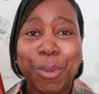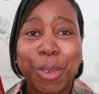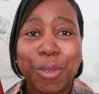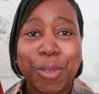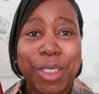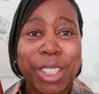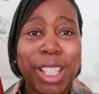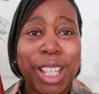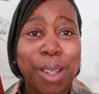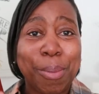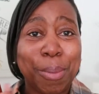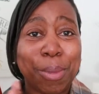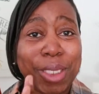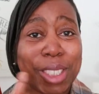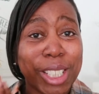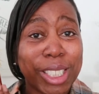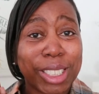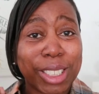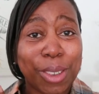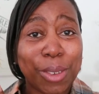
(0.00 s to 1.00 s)
with the
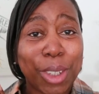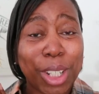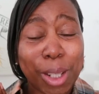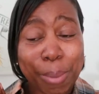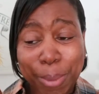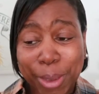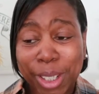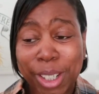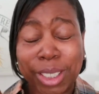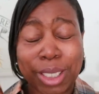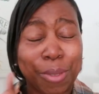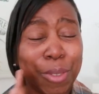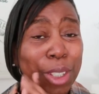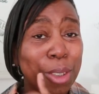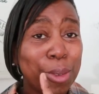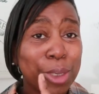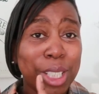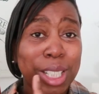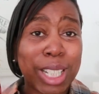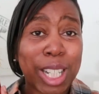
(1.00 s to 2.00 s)
Tesco club card. I
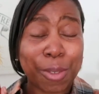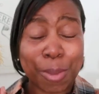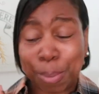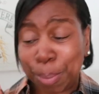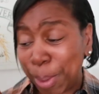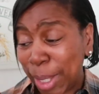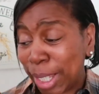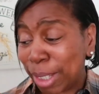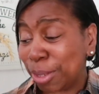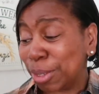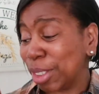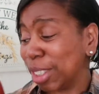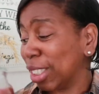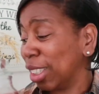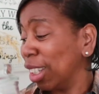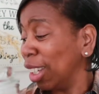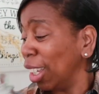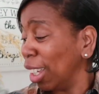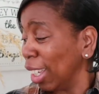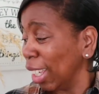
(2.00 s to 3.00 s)
think it was £11.